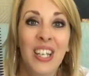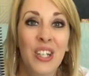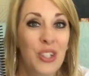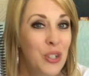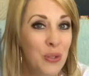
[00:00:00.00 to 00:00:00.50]

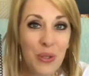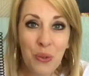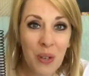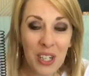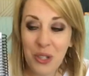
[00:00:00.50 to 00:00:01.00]
you
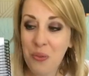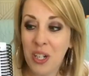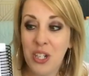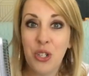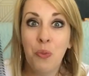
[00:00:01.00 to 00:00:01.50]
do what you
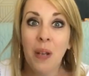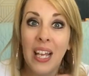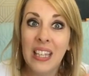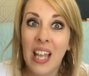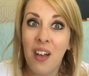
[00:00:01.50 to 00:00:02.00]
want to do, but
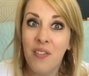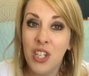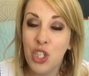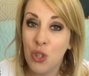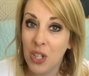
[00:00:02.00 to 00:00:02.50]
I love
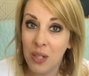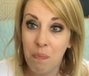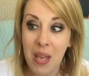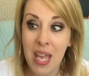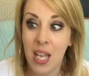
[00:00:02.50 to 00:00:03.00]
that you can
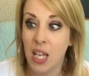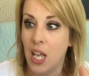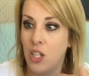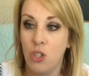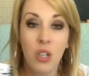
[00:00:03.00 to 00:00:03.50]
pick
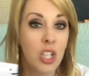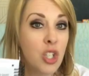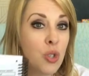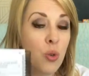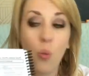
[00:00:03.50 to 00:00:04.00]
and you can
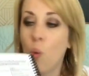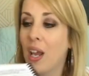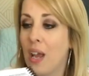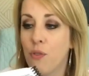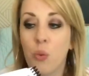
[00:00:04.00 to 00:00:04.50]
do
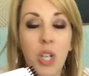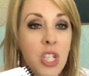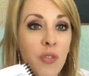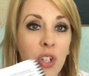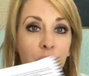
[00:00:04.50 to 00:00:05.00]
whatever
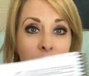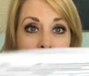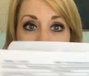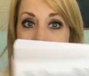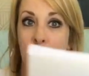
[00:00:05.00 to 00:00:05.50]
works for your
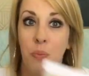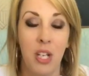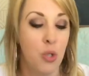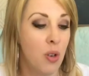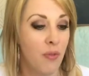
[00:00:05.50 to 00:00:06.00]
family. And you
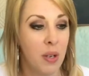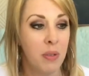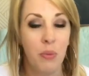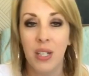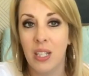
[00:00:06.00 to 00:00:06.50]
may do a
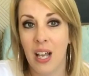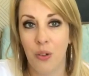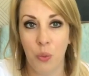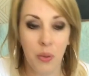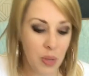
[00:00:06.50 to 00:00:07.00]
family read
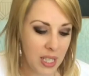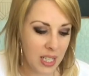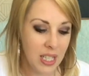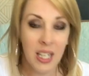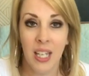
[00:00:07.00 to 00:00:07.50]
aloud one
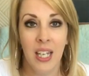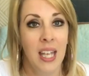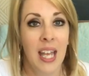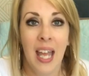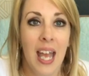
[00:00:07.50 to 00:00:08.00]
week,
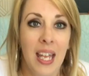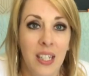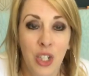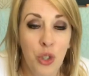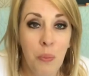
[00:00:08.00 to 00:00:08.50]

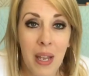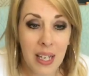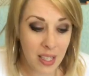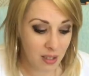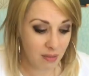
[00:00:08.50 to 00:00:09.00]
and you
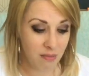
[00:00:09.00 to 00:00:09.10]
may